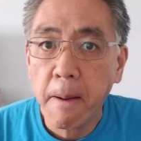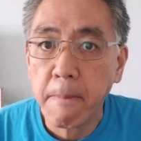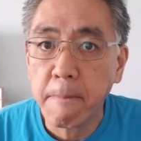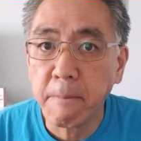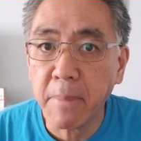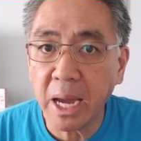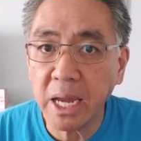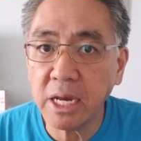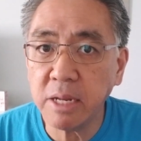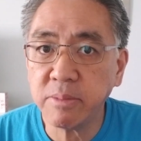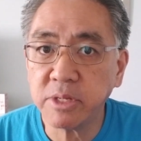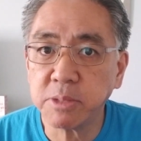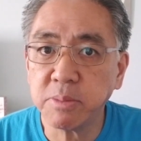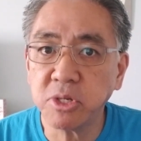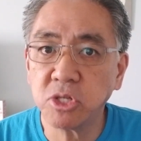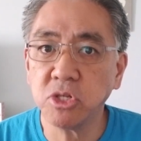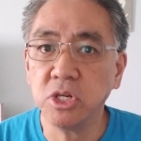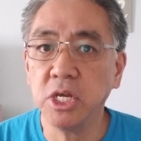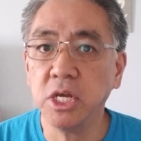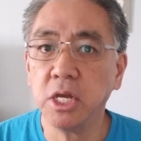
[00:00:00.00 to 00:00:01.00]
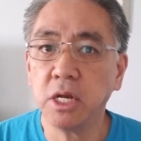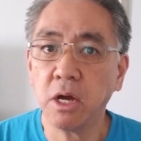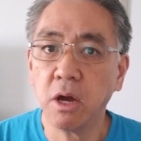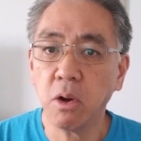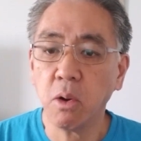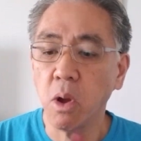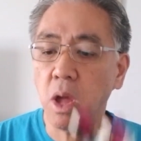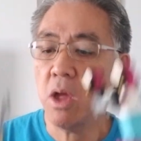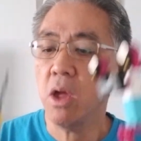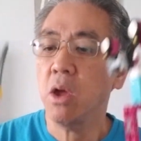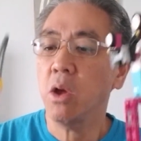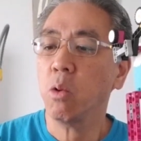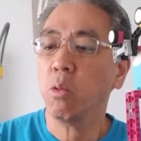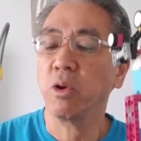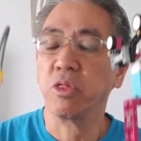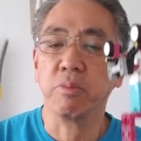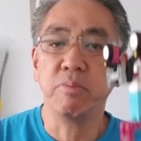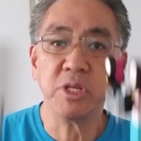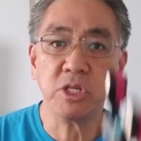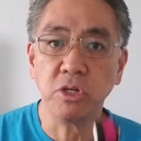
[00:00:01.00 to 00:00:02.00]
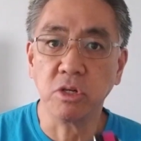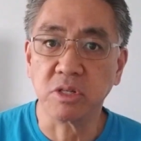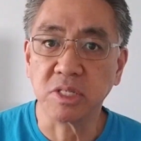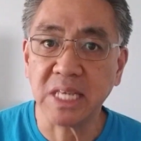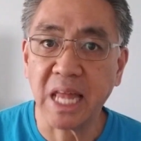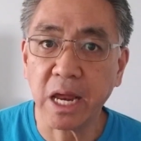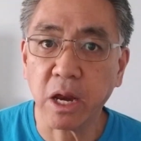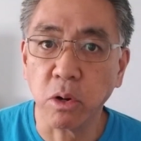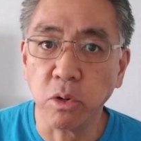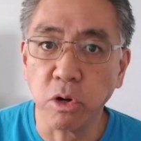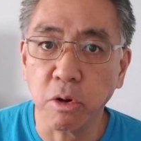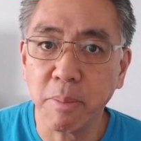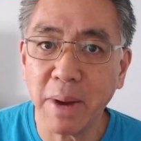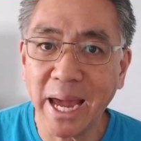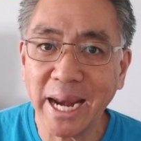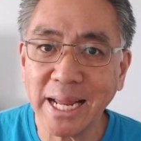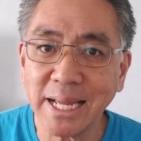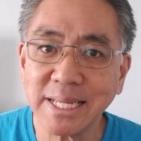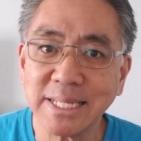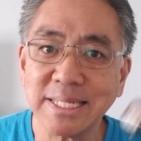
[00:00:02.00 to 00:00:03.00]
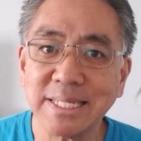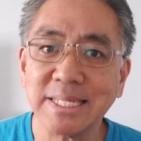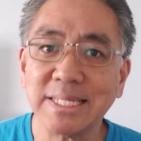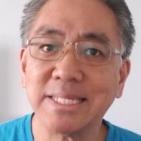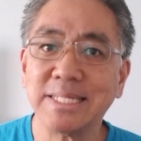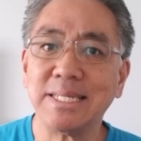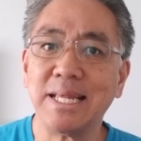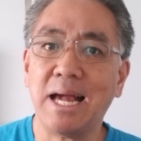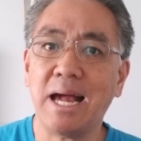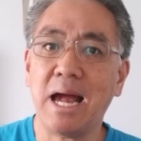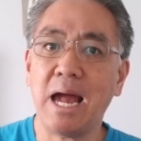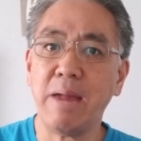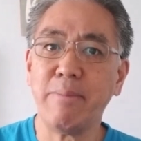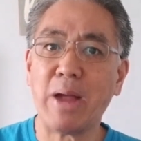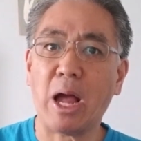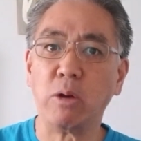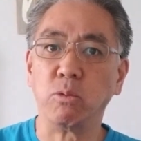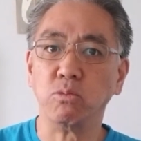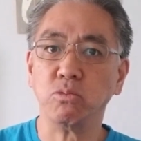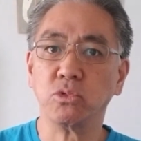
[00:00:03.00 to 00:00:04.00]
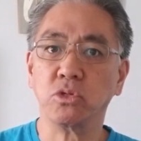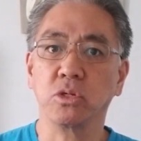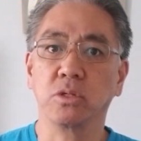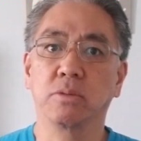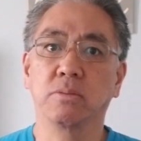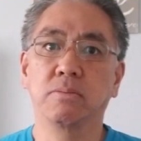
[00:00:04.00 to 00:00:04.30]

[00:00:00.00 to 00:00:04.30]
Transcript: My name is Mr. Hino with Mr. Hino's LEGO Robotics. I'm out.